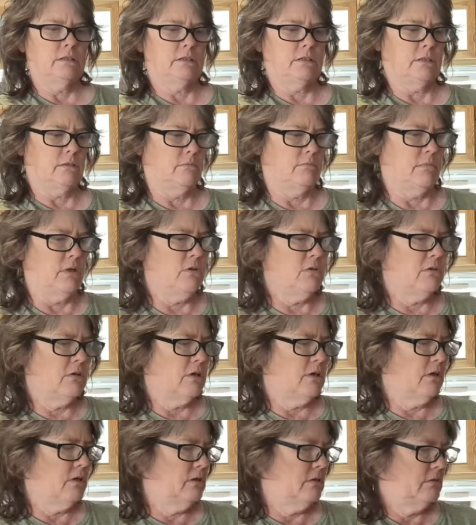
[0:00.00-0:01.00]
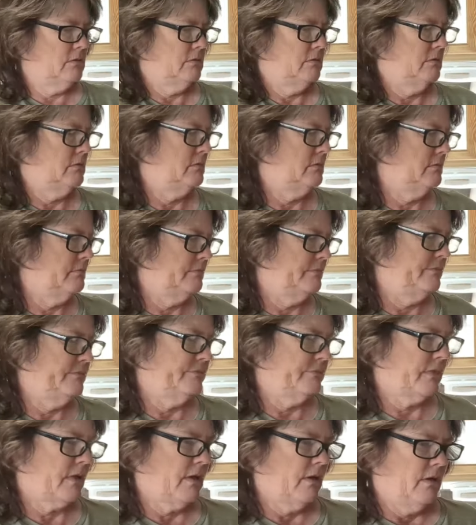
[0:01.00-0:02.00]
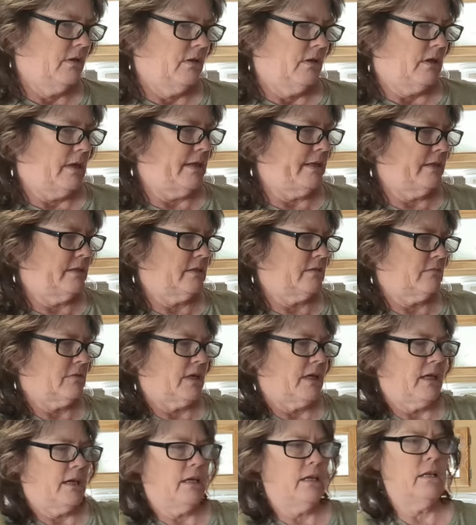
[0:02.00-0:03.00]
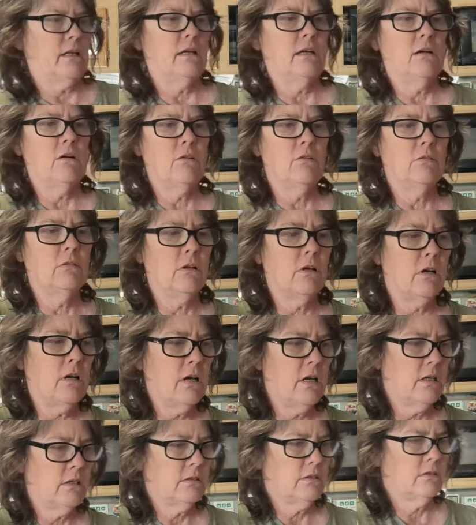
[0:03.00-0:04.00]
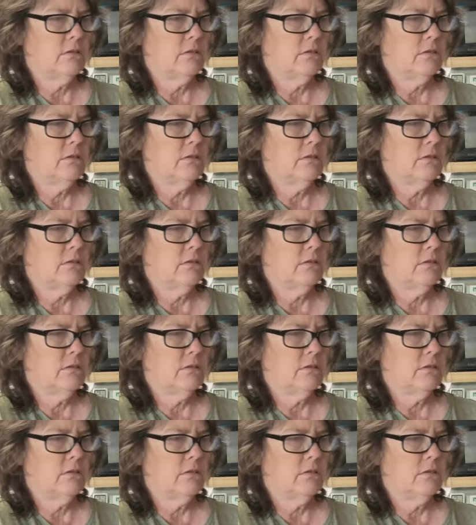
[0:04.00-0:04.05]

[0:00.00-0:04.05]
Show more. I didn't get a whole lot.